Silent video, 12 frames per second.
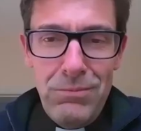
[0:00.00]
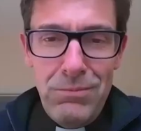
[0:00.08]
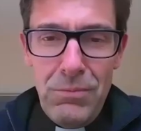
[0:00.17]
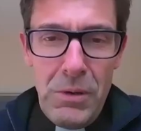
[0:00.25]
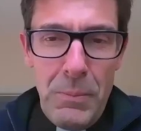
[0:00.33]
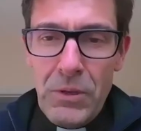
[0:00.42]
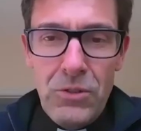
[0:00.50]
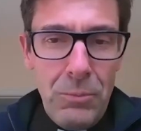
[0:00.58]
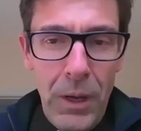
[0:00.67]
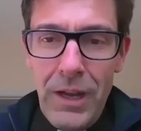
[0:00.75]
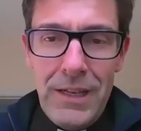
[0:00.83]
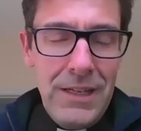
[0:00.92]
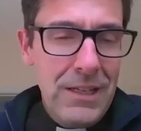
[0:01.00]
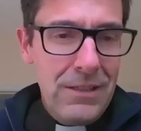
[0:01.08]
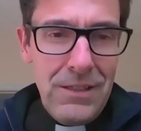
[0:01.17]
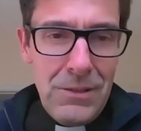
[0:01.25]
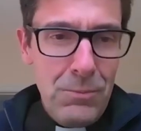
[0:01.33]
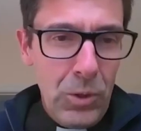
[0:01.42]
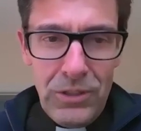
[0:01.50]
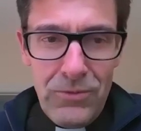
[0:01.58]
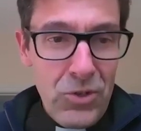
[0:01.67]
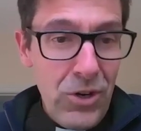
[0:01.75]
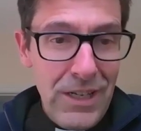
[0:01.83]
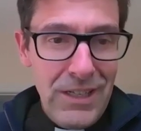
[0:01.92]
We sort of pioneered this model of
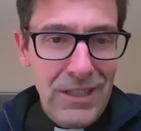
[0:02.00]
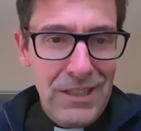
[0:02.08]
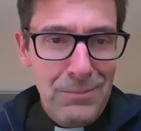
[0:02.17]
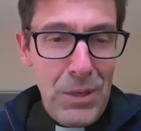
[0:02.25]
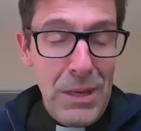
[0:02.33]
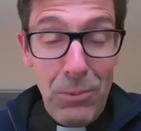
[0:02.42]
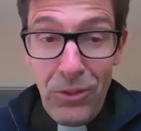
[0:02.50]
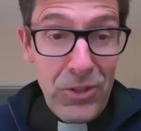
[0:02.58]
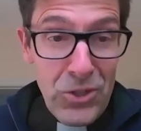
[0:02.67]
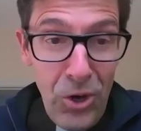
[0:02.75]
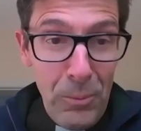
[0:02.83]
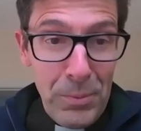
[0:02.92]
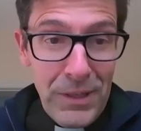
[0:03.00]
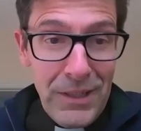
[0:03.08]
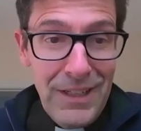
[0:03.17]
training people on the job